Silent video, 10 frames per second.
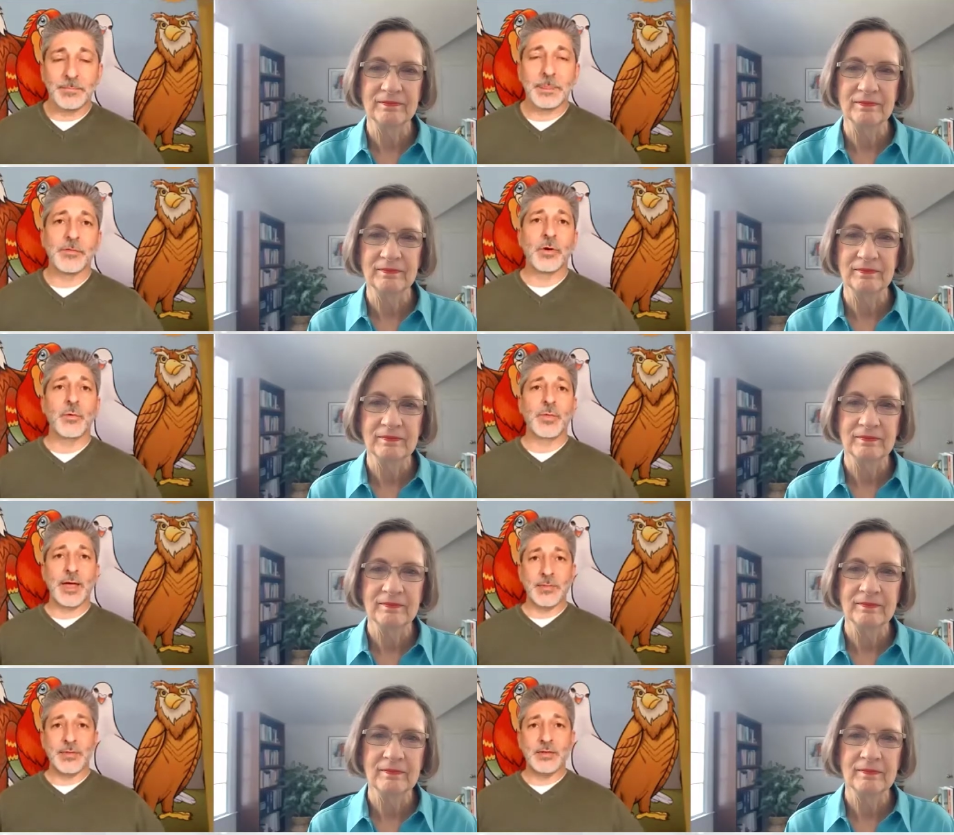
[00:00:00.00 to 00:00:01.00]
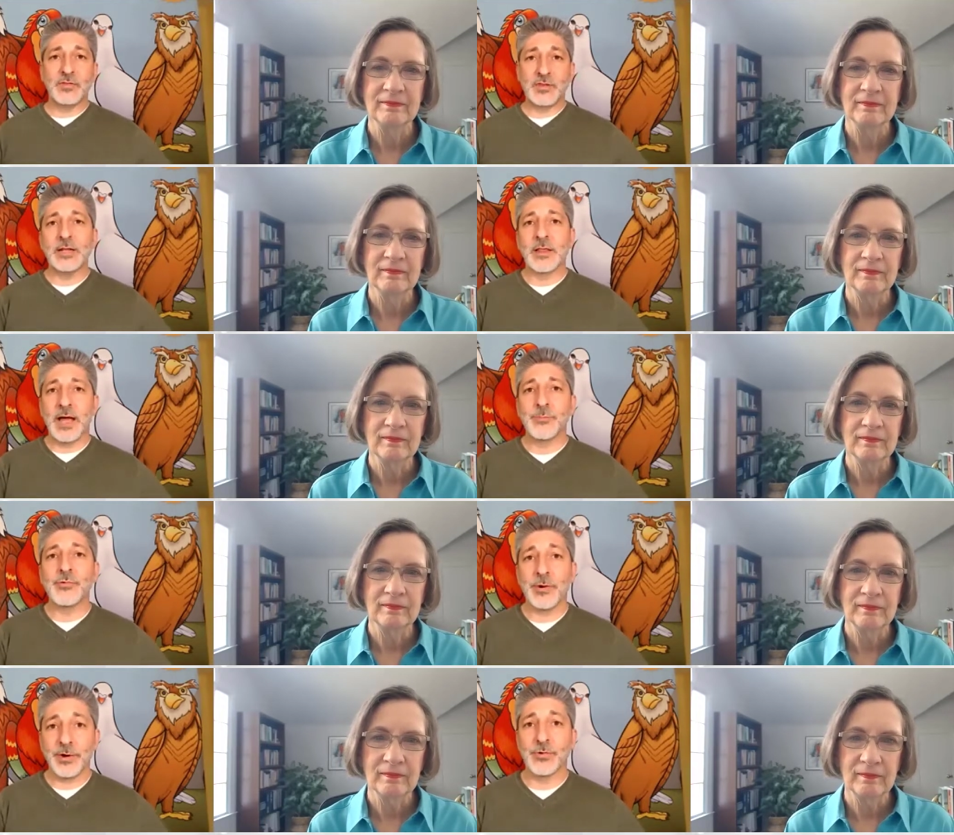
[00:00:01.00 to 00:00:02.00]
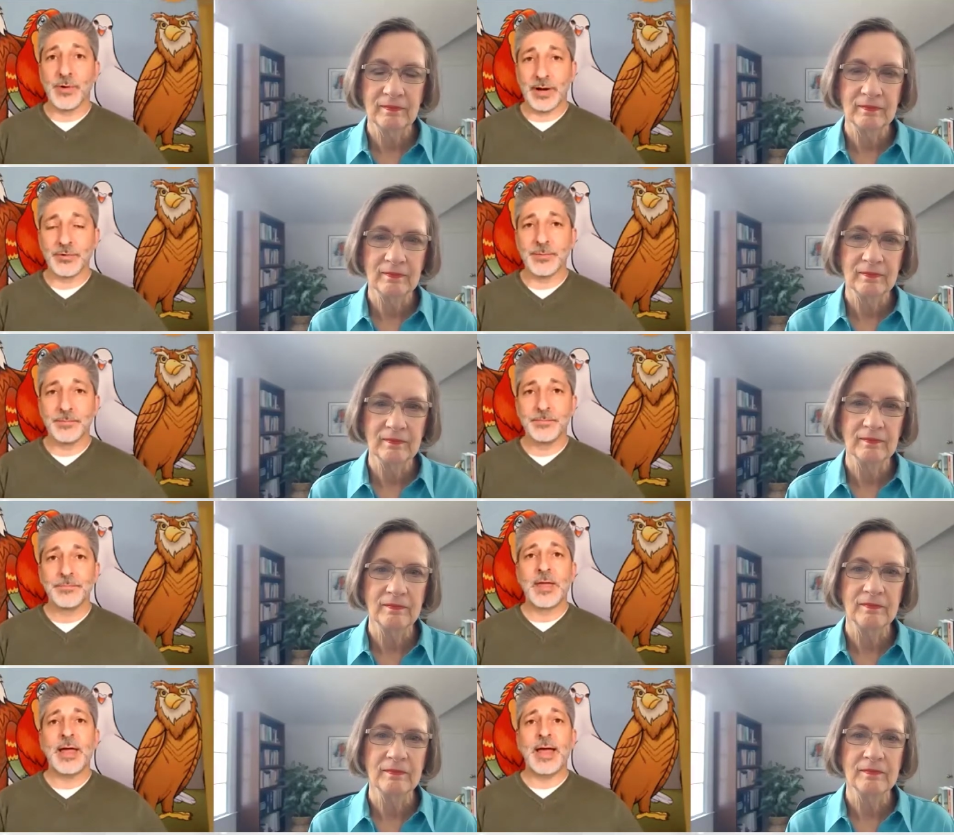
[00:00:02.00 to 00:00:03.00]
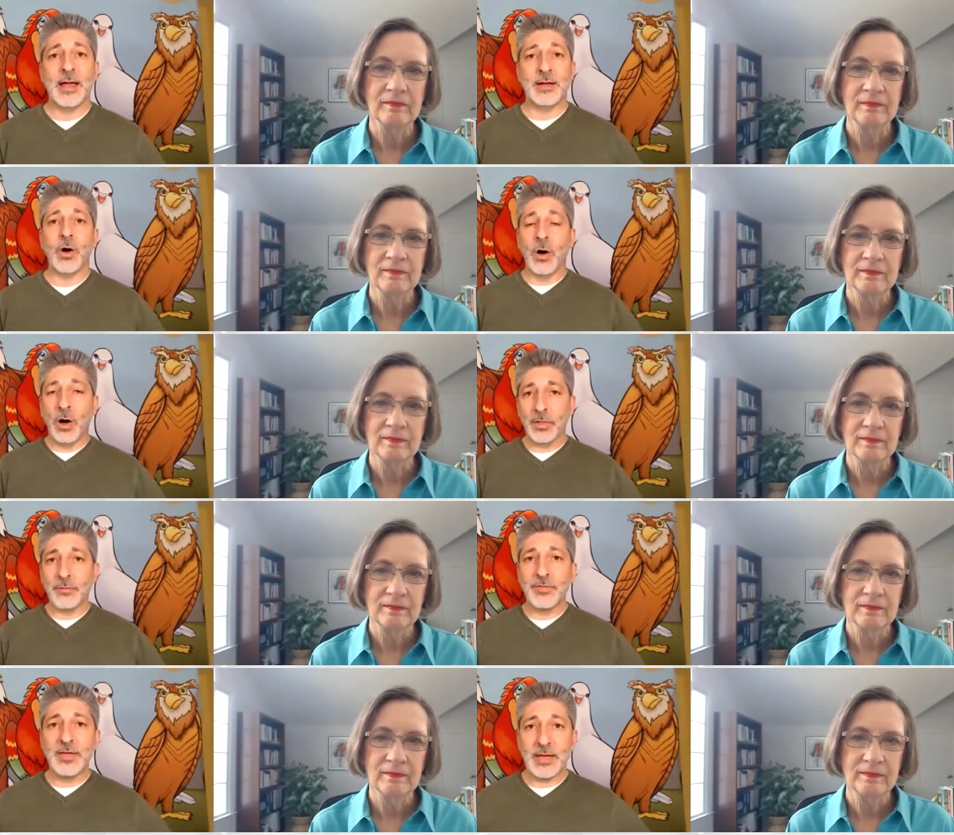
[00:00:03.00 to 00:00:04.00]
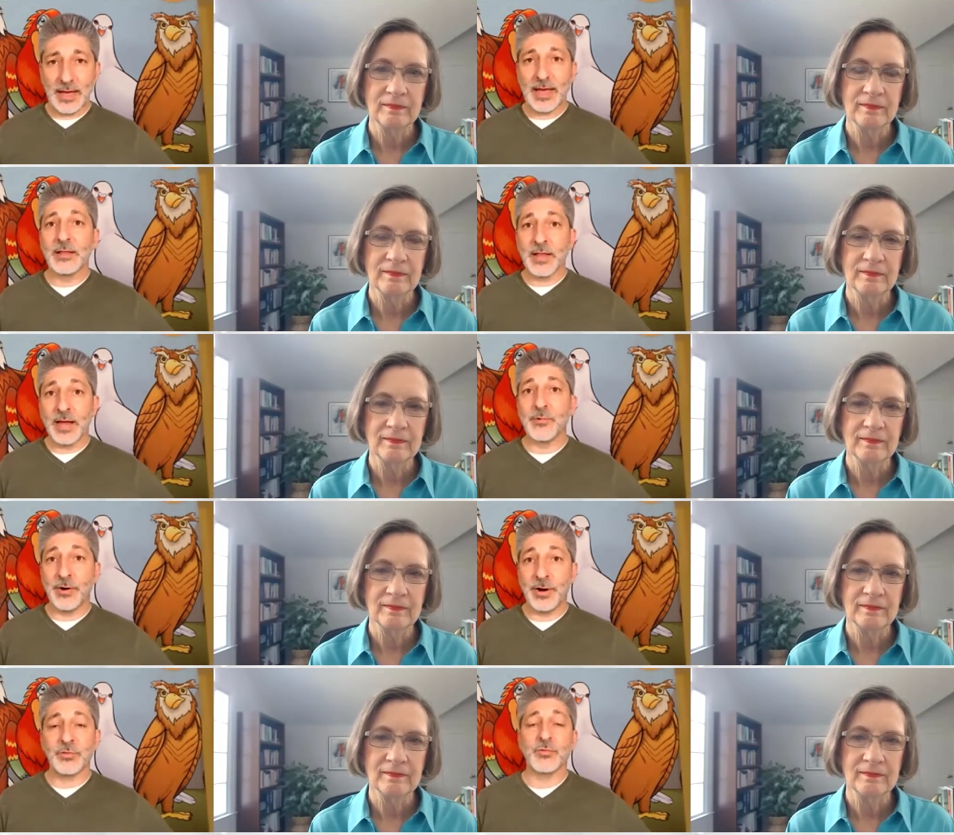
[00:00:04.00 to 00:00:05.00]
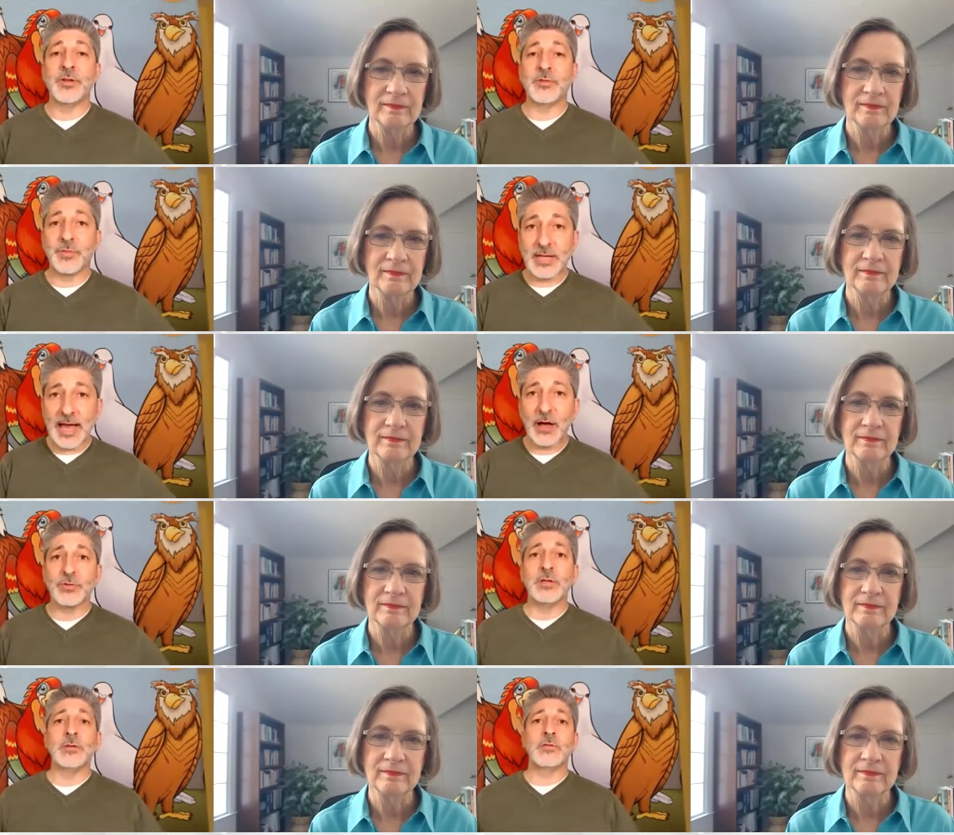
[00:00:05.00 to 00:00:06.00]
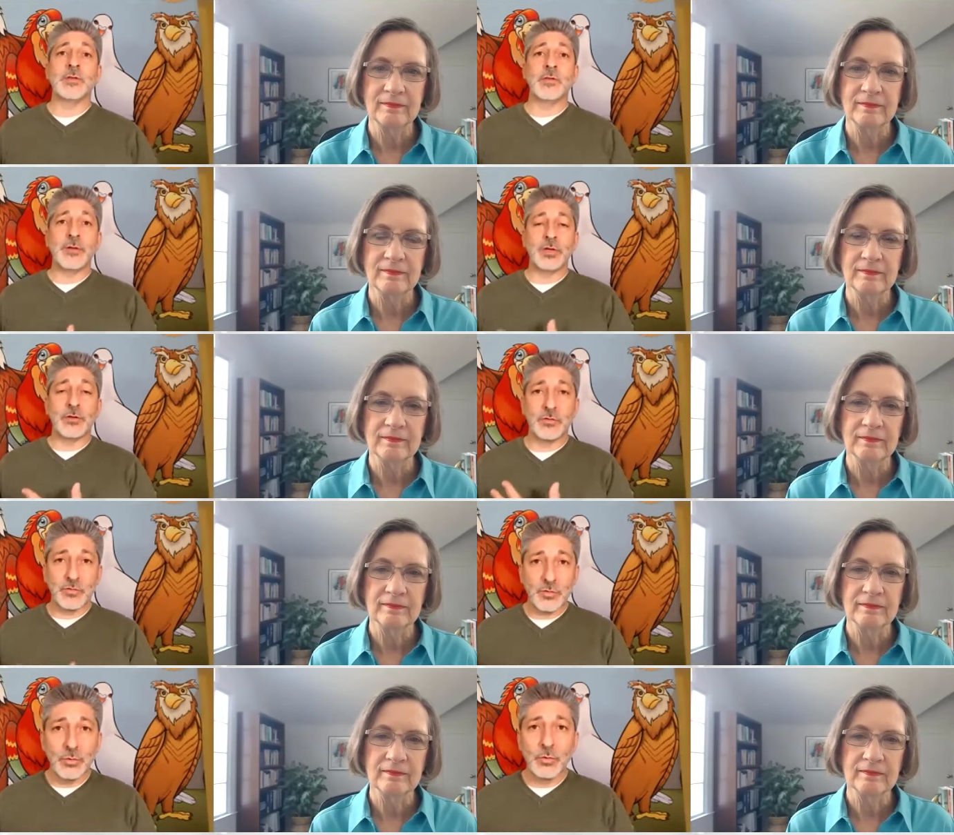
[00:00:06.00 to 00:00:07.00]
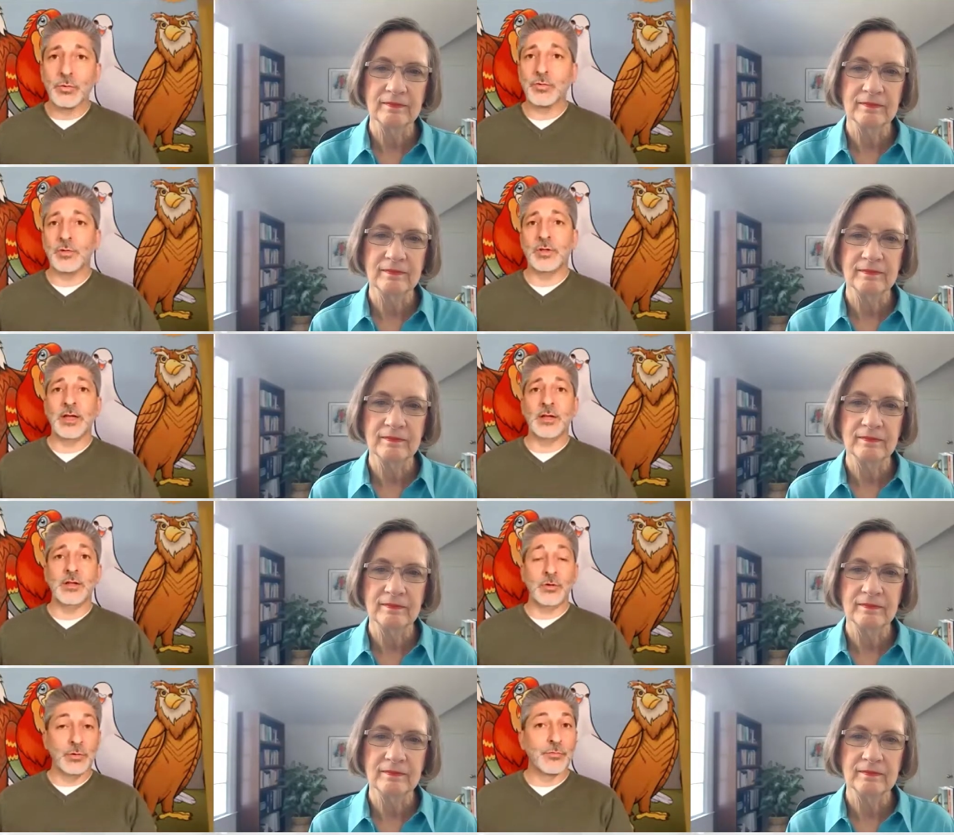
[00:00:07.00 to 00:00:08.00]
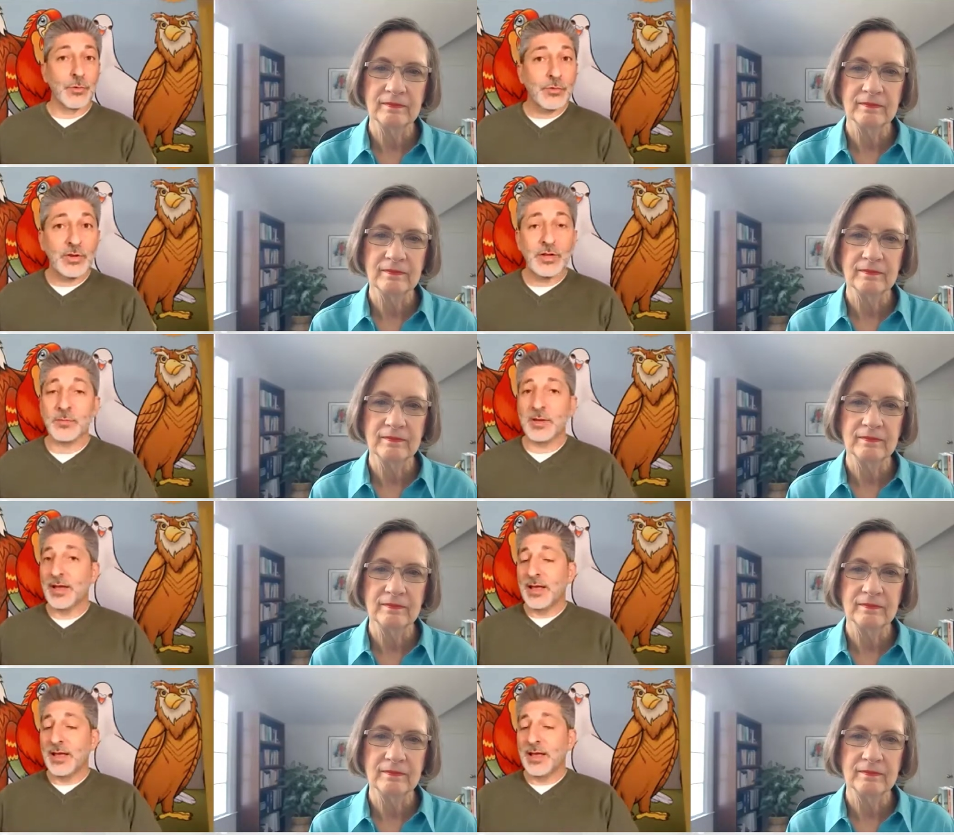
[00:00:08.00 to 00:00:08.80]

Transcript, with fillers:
Speaker 1: So they had the state library director and all of the head librarians from each of the counties and the big schools and universities. I mean,